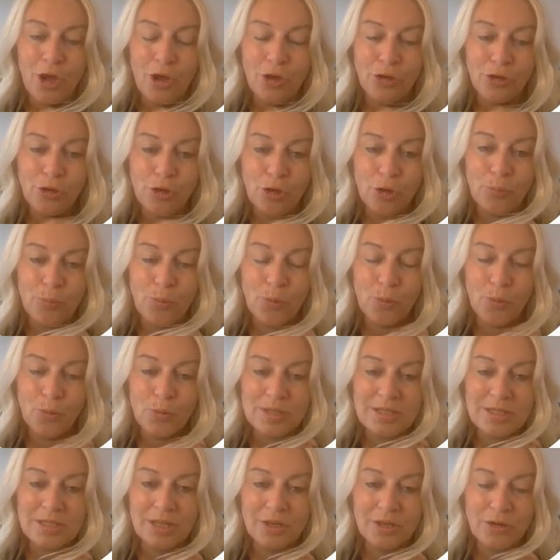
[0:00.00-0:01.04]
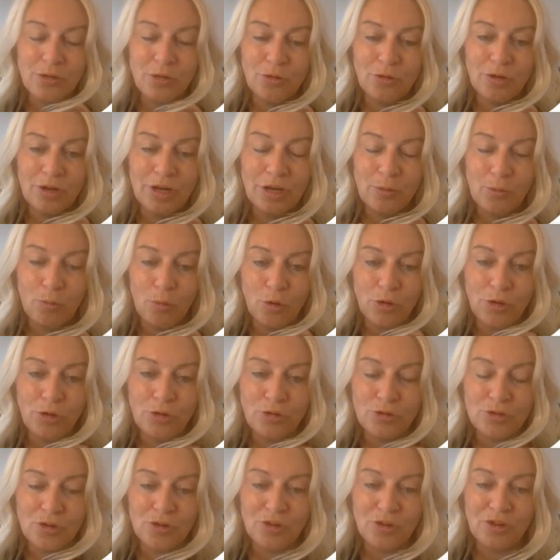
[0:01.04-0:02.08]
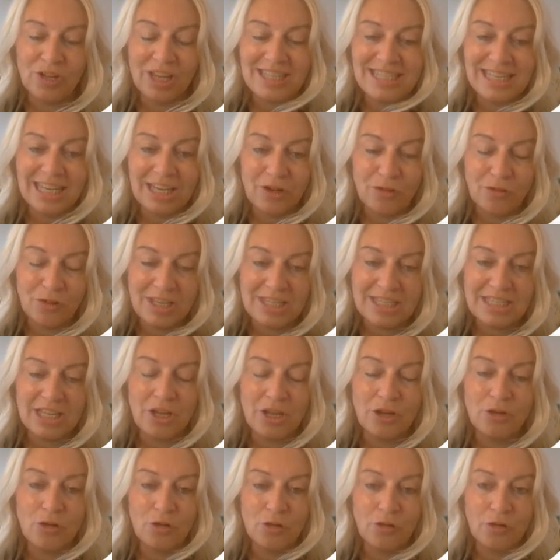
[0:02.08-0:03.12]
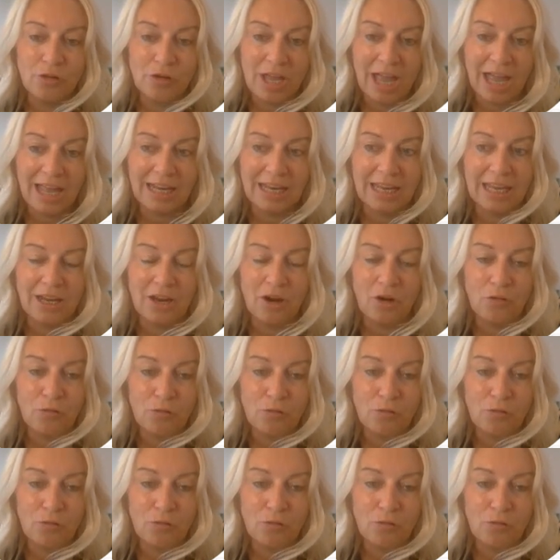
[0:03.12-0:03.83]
your posts, what you're doing is increasing your organic